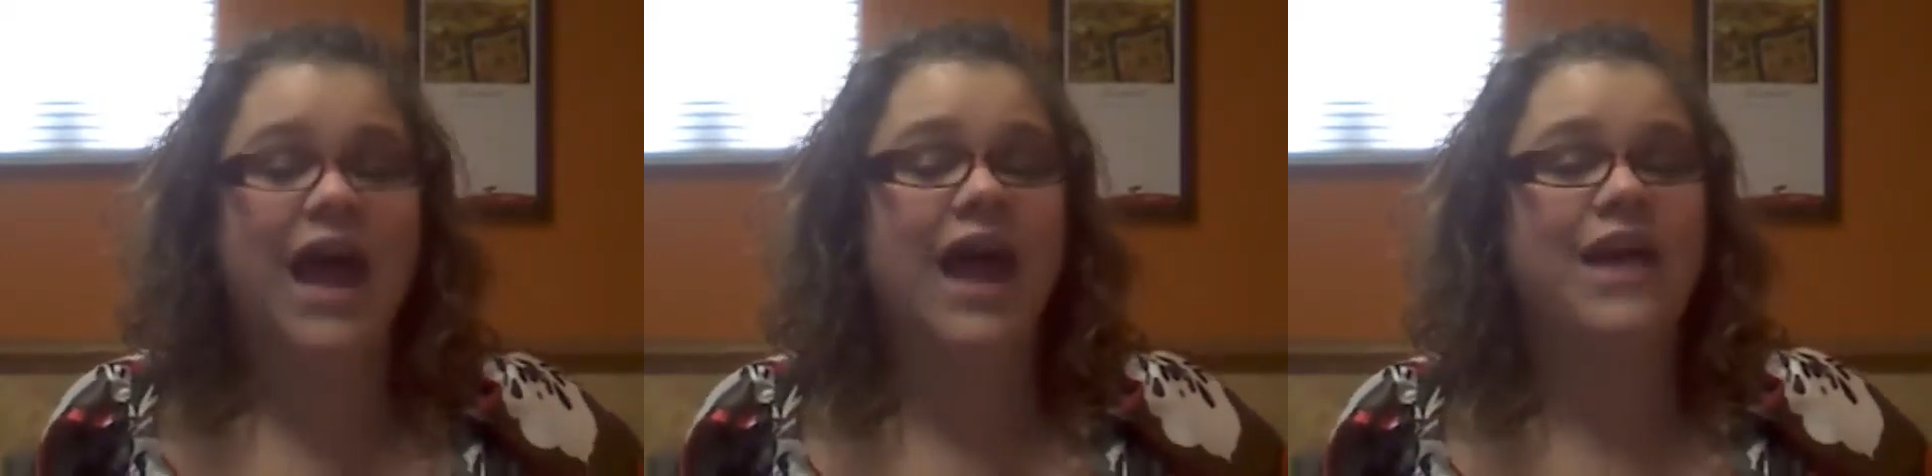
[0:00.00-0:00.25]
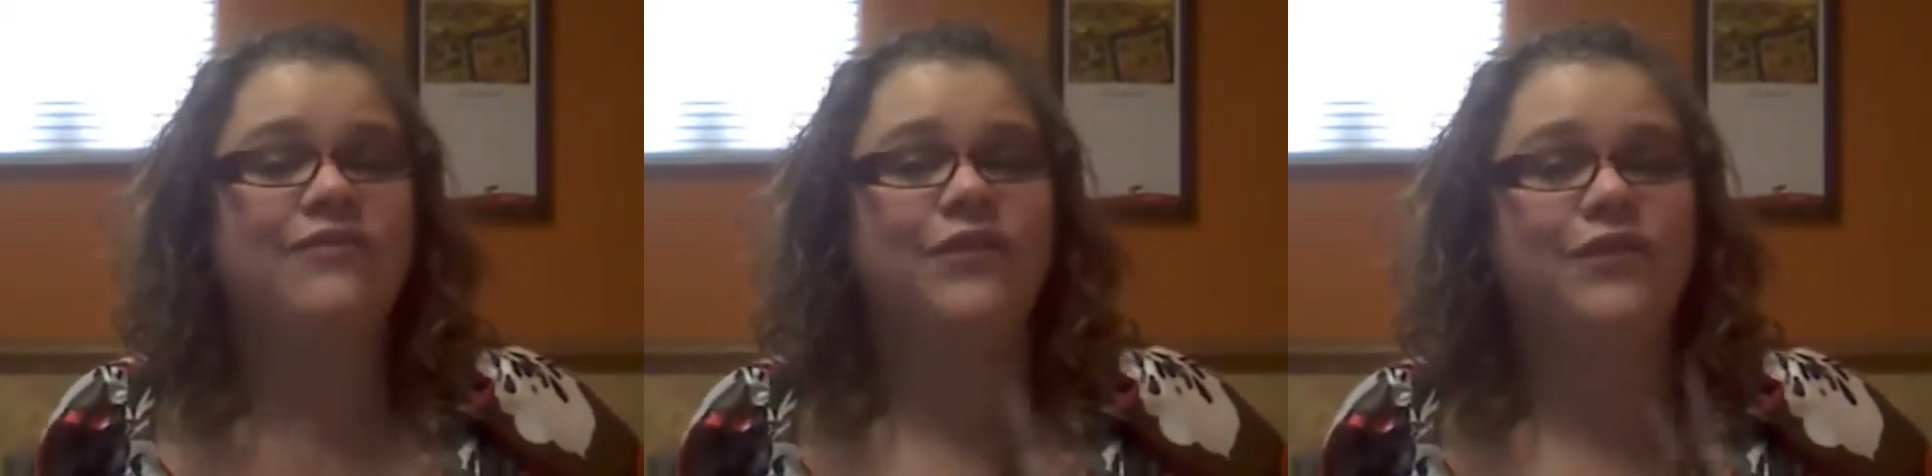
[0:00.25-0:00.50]

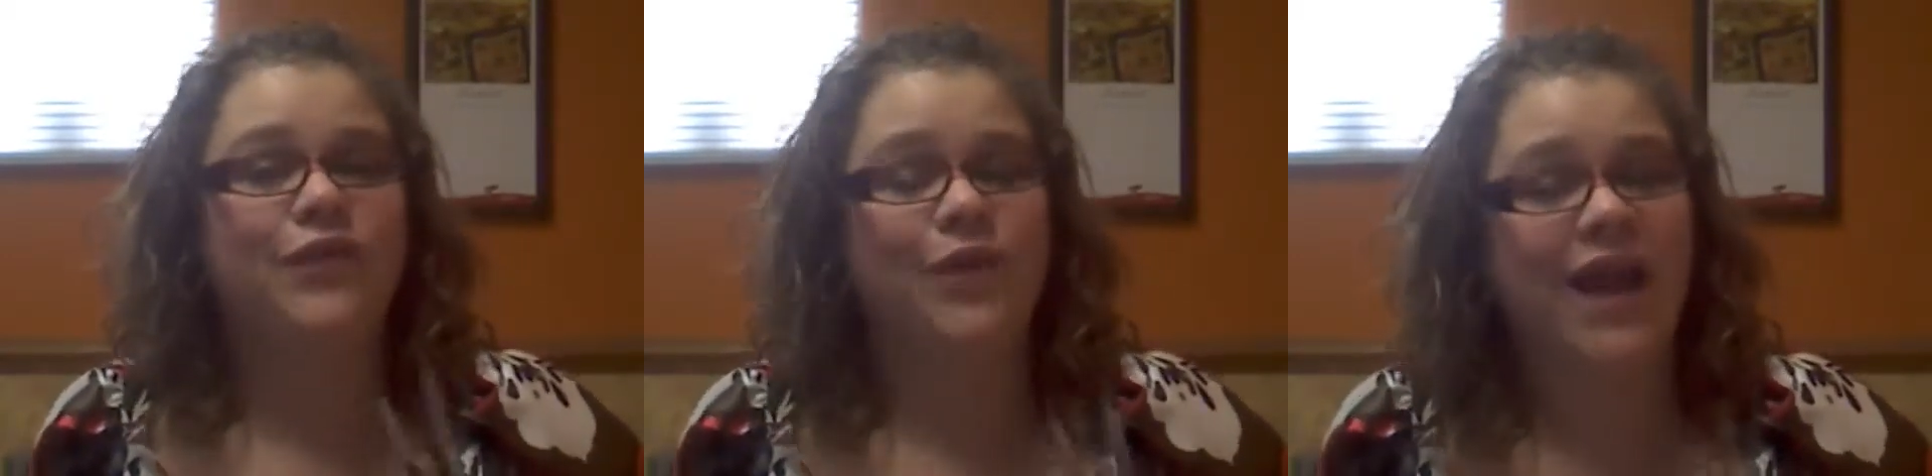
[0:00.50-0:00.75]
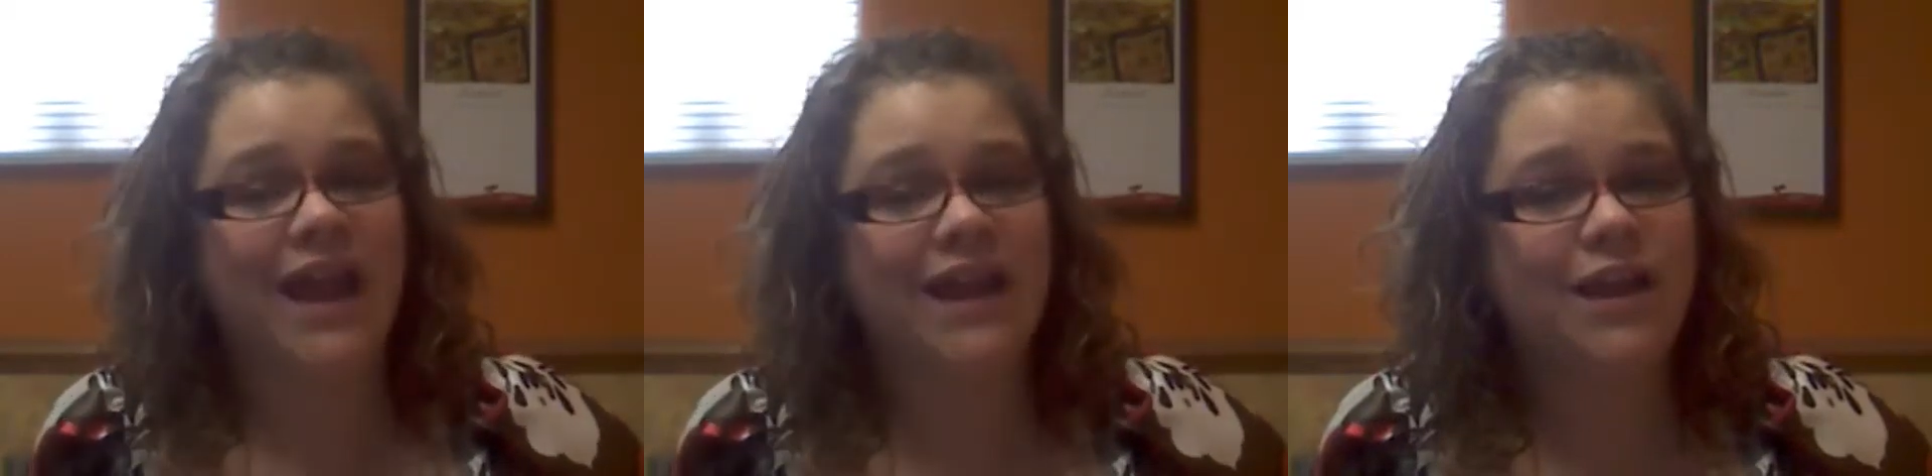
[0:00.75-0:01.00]
I have a
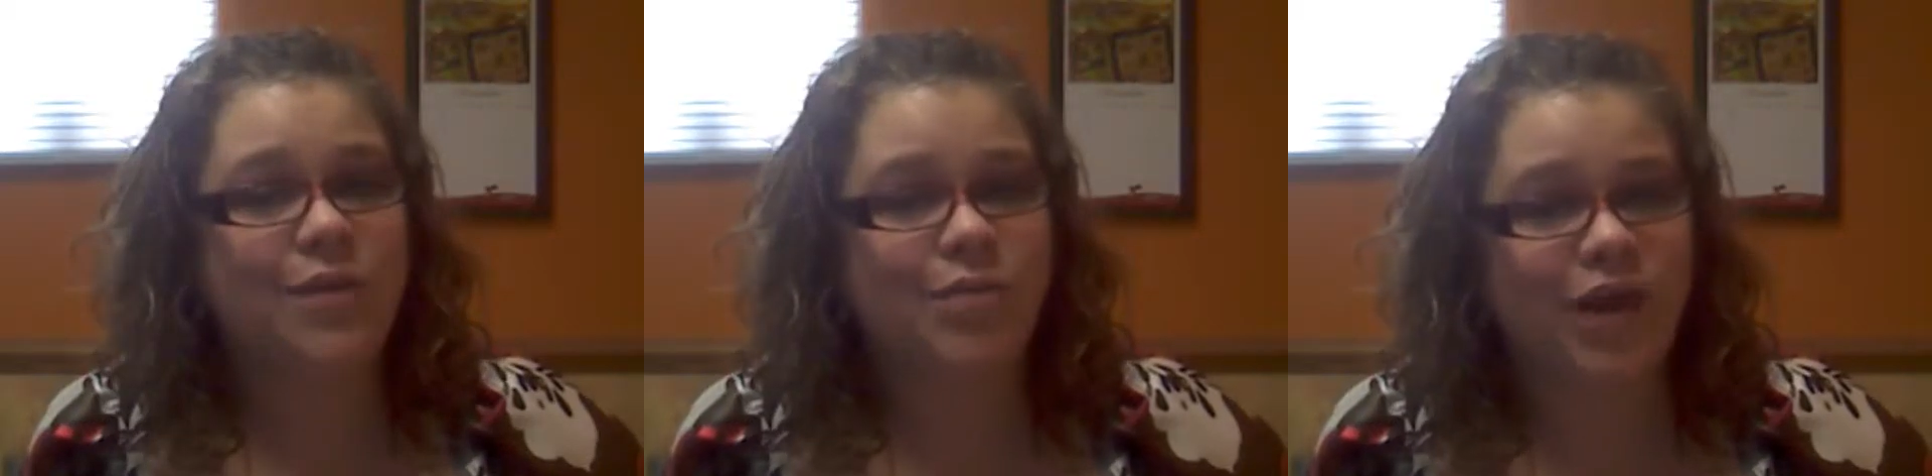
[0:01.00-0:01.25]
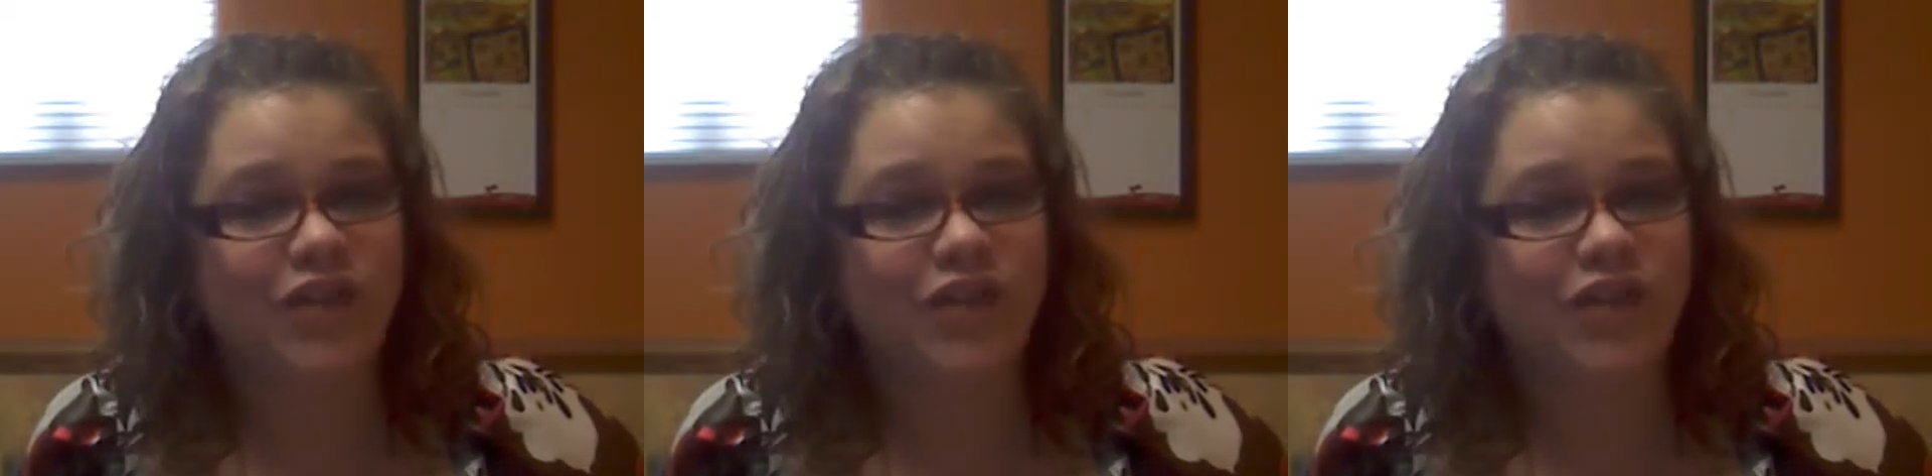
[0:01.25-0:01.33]
variety of